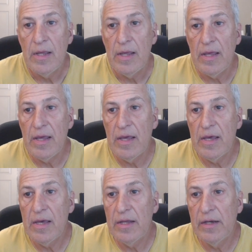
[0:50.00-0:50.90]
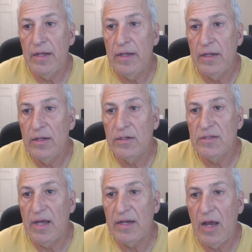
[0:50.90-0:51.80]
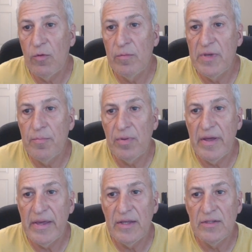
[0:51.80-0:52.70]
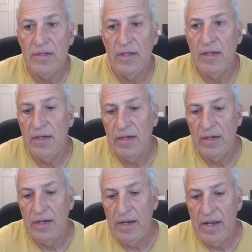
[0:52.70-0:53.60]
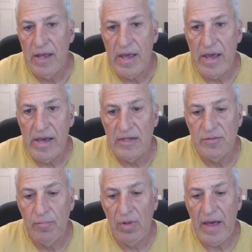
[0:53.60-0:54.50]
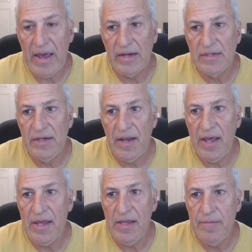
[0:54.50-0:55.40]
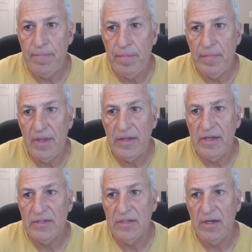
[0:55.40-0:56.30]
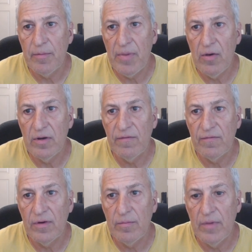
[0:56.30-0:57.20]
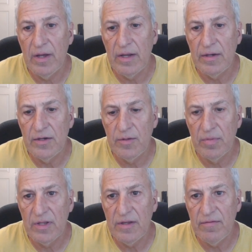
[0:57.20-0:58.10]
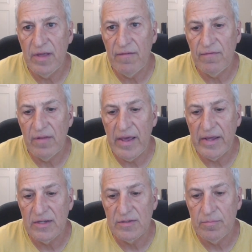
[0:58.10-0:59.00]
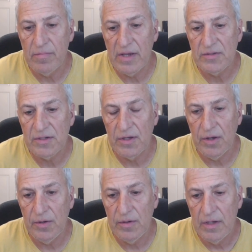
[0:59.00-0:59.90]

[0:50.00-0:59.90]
And looks like I will be playing as black today against an opponent from, I do believe that flag is Mexico.